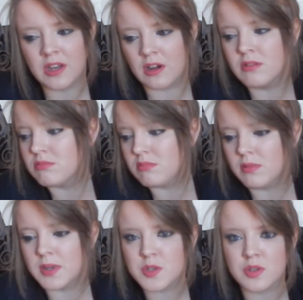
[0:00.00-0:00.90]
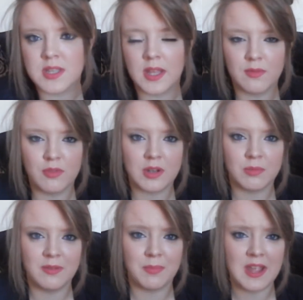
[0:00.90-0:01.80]
we might as well take the food that
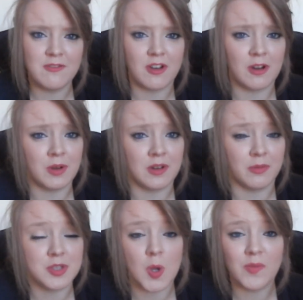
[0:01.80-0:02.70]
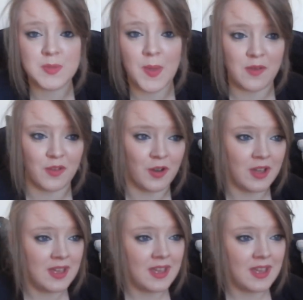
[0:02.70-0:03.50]
we paid for, well, Sophie's paid for.